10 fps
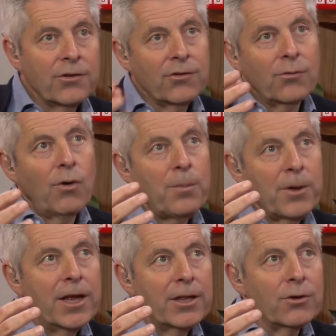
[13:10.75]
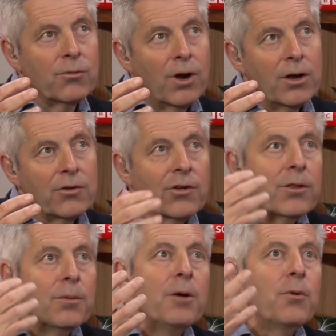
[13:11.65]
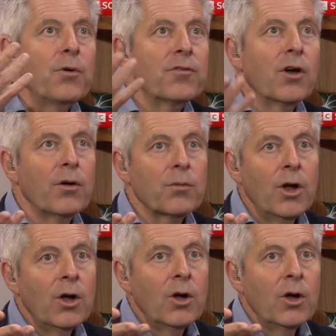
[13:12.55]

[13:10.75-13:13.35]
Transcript: does the rubber hit the road? So at the moment we've got